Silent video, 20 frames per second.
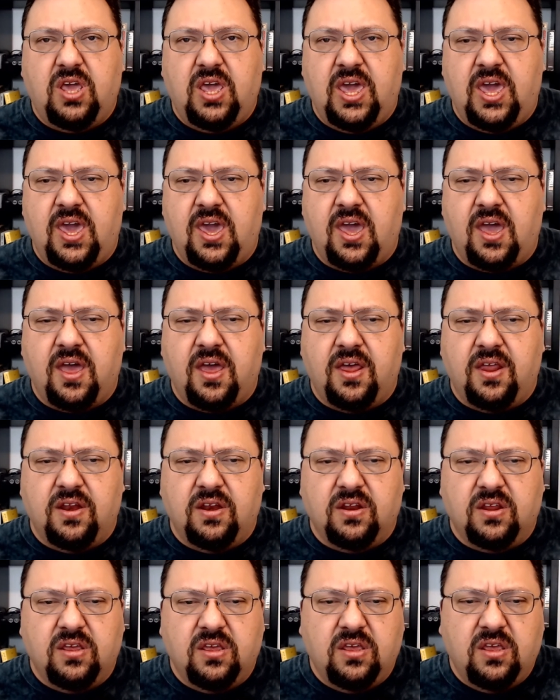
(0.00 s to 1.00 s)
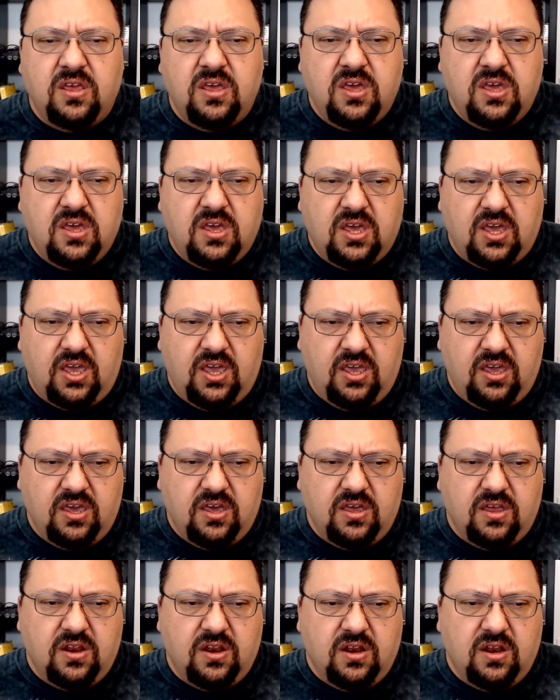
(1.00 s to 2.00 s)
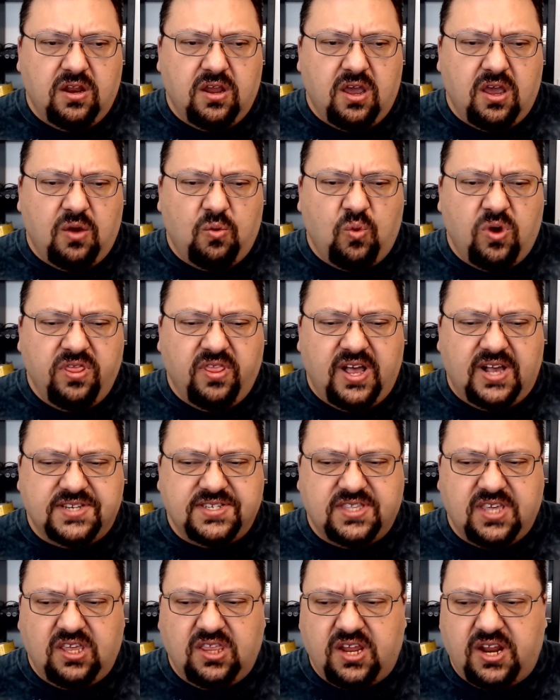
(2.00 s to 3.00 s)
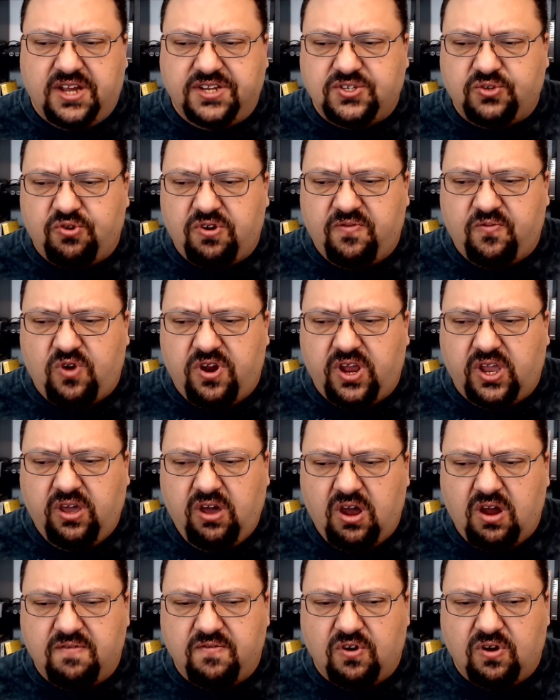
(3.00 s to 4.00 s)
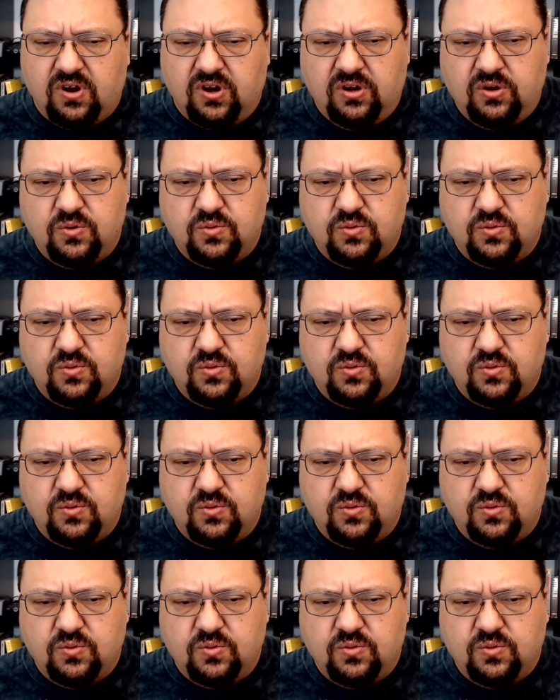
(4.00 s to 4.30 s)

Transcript: and in one last thing that I sort of want to cover,